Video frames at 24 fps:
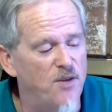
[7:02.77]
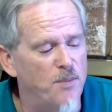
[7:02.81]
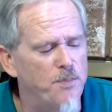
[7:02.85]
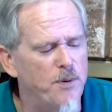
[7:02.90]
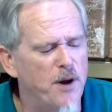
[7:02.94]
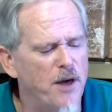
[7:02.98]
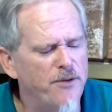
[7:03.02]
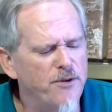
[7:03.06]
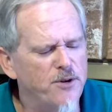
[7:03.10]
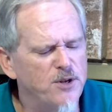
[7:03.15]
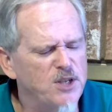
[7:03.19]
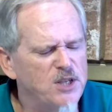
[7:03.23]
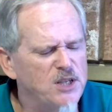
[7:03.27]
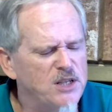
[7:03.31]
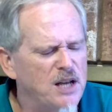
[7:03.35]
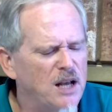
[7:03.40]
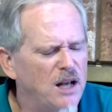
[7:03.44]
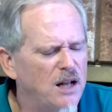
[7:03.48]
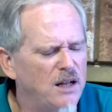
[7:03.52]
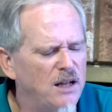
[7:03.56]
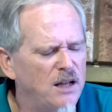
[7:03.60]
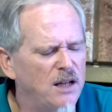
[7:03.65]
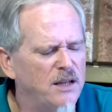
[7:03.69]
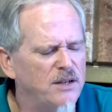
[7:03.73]
brothers
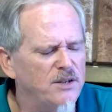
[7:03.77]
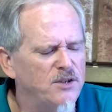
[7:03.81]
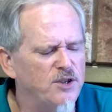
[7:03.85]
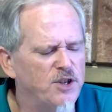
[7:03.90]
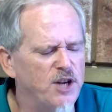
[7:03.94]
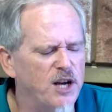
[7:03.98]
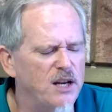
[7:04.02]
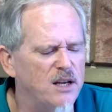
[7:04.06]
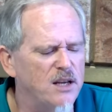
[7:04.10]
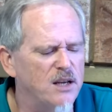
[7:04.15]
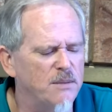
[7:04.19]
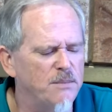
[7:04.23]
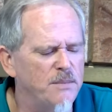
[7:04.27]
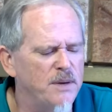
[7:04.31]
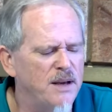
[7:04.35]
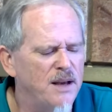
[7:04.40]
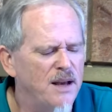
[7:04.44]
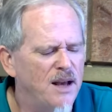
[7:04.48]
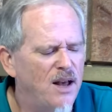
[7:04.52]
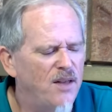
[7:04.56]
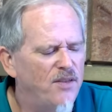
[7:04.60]
tell Jacob